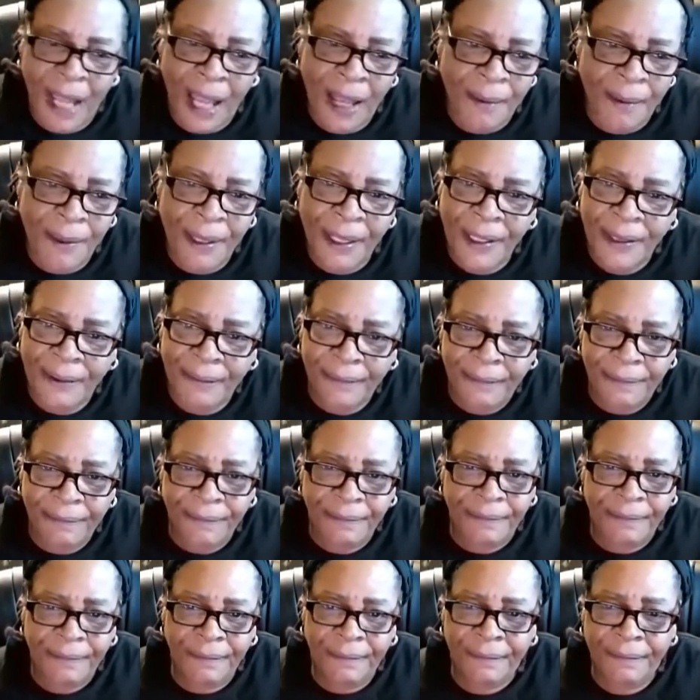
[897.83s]
I mean,
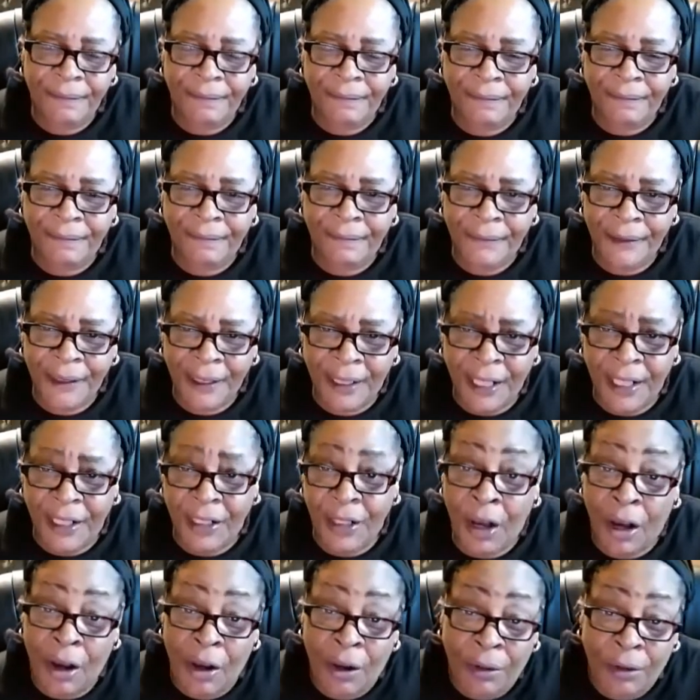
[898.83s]
Can
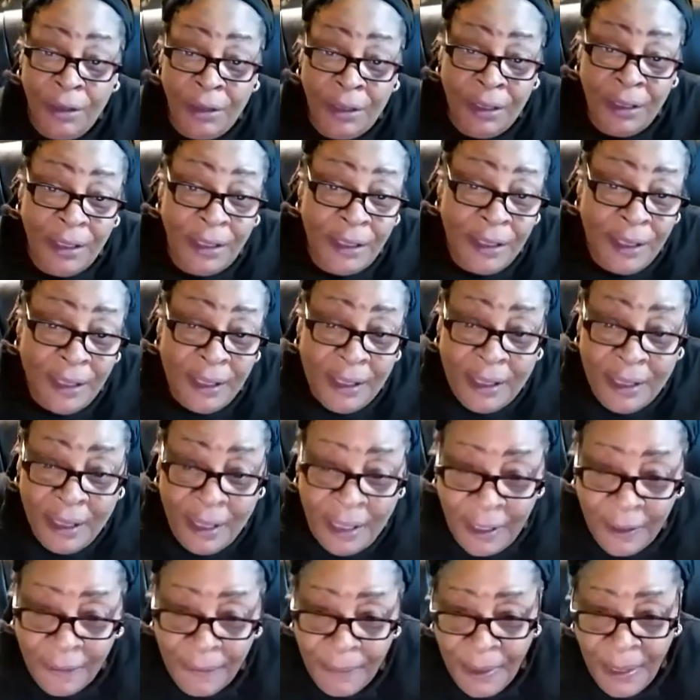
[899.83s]
y'all
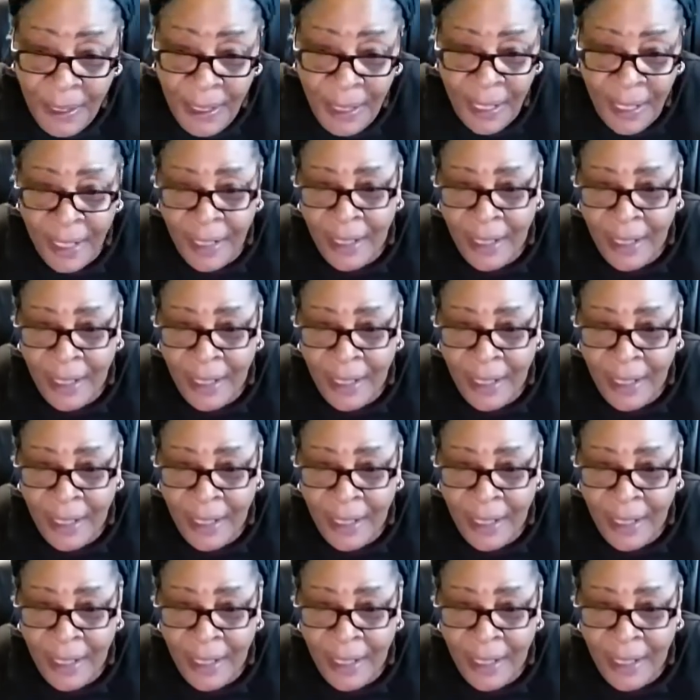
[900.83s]
give me